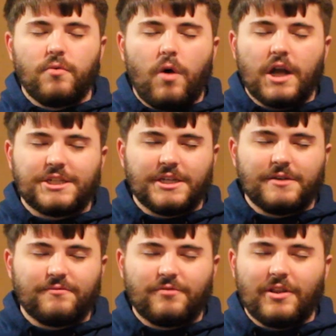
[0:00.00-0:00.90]

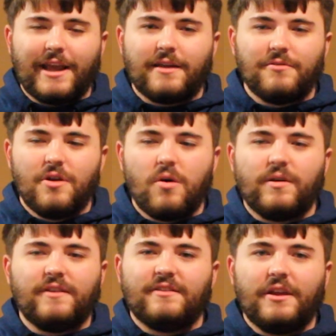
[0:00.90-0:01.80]
watching for like no
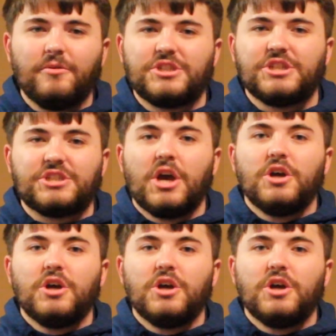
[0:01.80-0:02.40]
reason. It was just